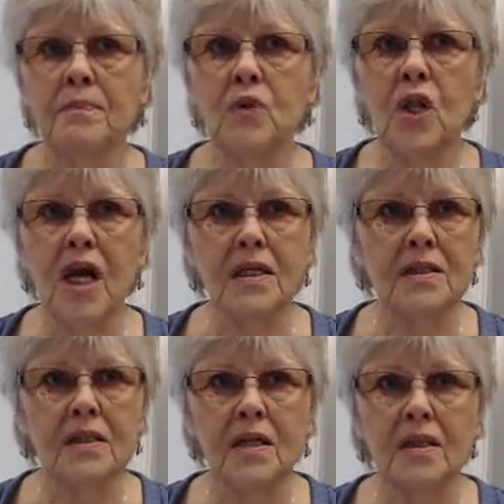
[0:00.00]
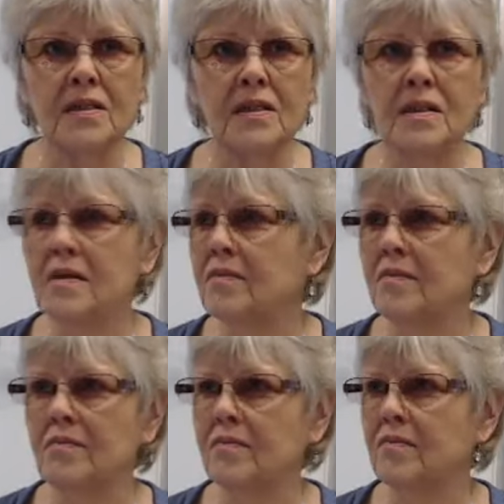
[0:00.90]
We're locked, locked and
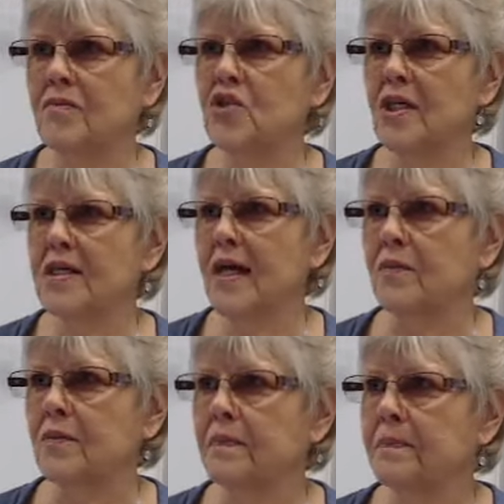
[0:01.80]
shut down.